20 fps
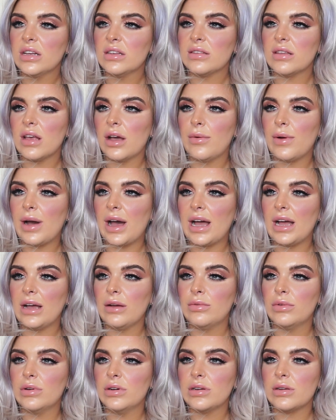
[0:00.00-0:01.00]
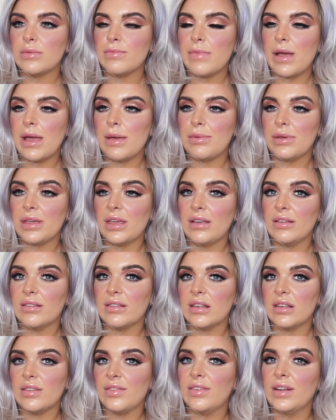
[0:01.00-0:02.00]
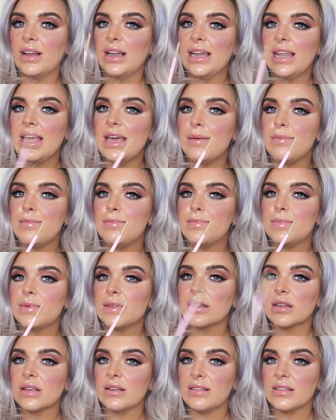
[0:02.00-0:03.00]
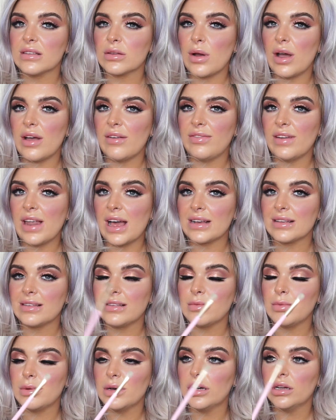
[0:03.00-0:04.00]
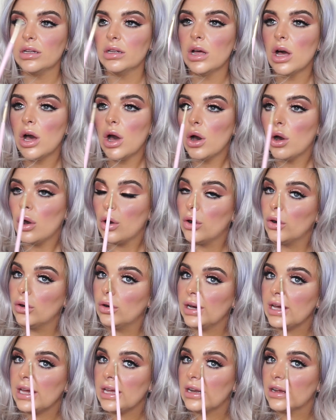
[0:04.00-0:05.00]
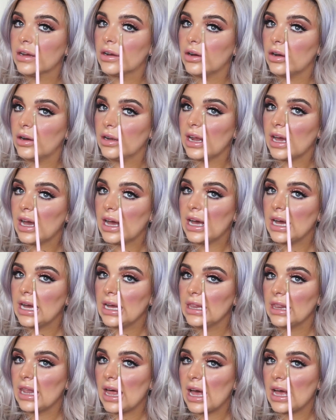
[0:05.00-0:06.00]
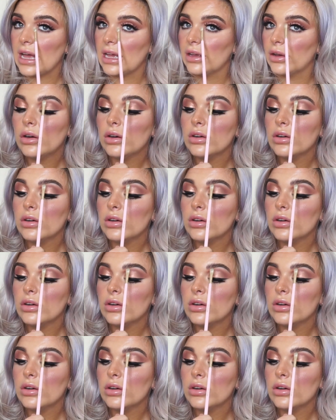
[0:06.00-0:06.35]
So I would maybe use this for lips because it's quite flexible, or inner corner highlight,